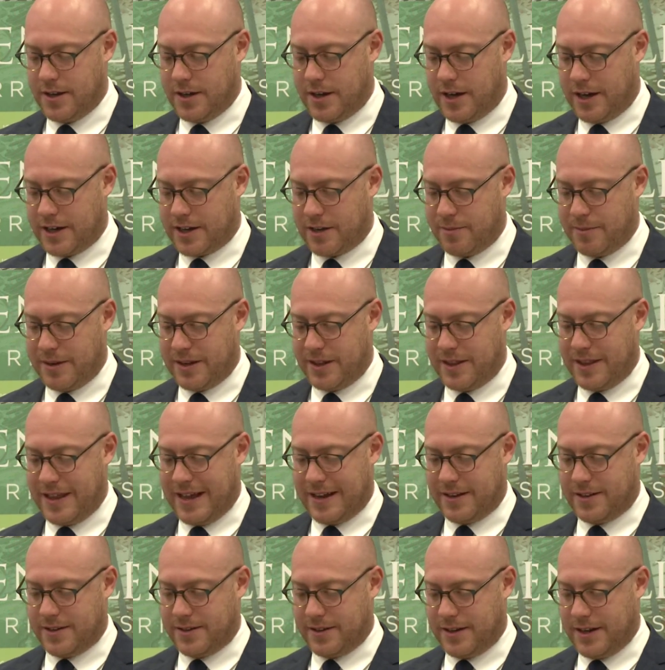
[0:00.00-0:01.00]
I commend
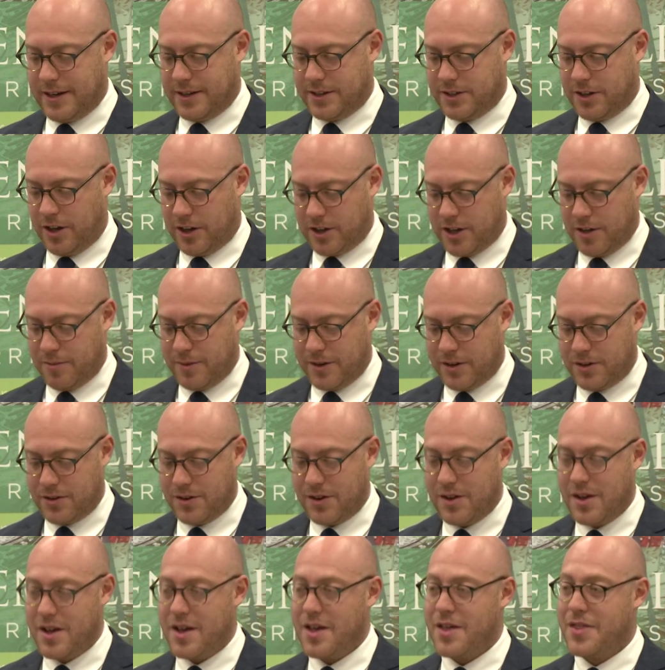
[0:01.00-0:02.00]
that document.
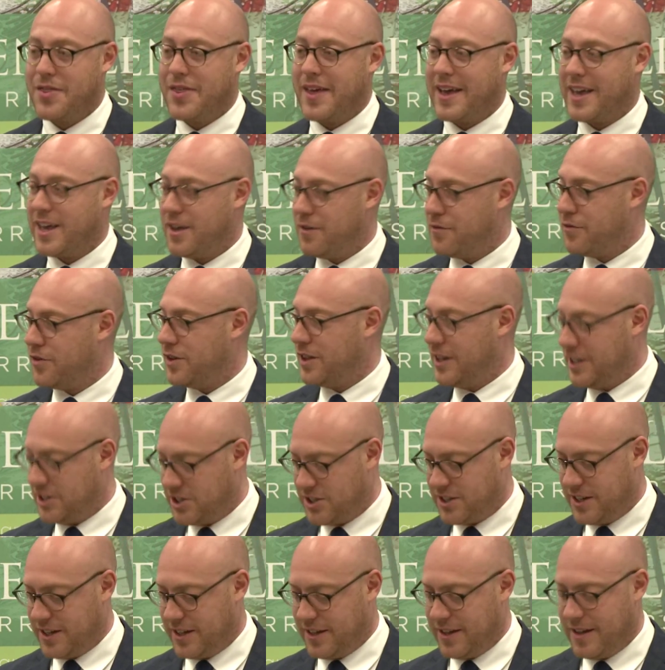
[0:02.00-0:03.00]
Thank you for
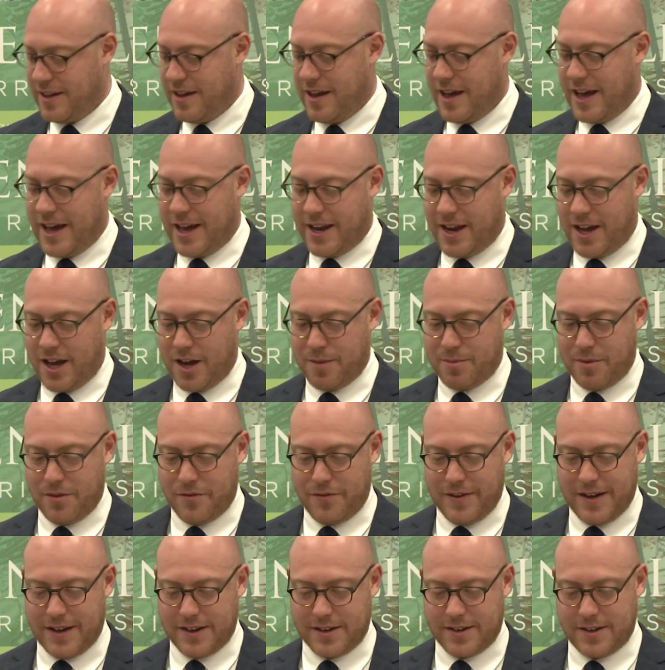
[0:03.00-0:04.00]
listening, and I hope you
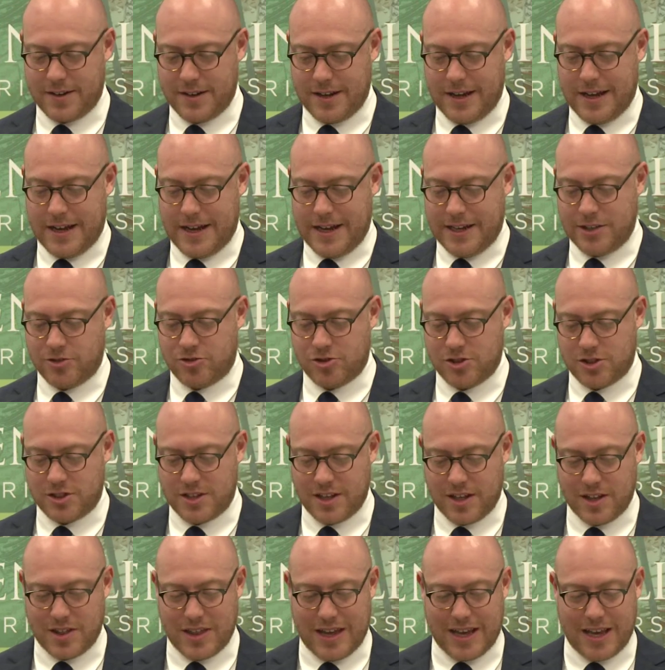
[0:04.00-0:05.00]
found it
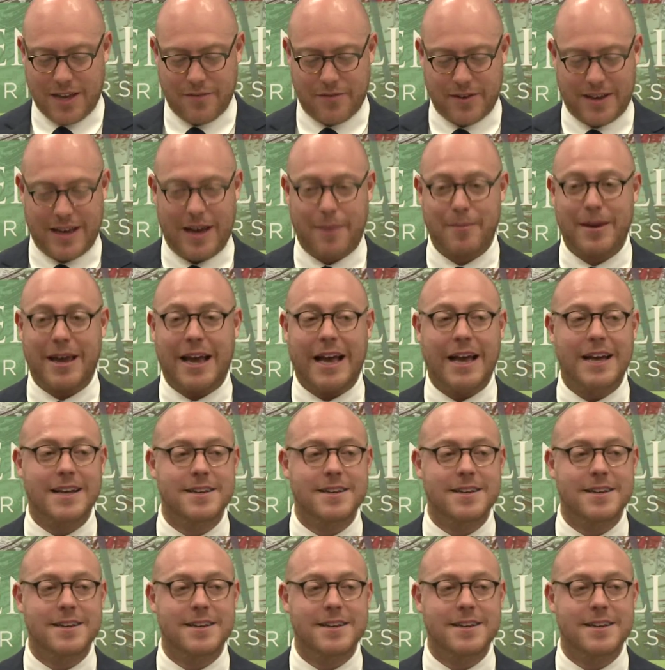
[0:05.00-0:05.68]
interesting. Thank you for coming.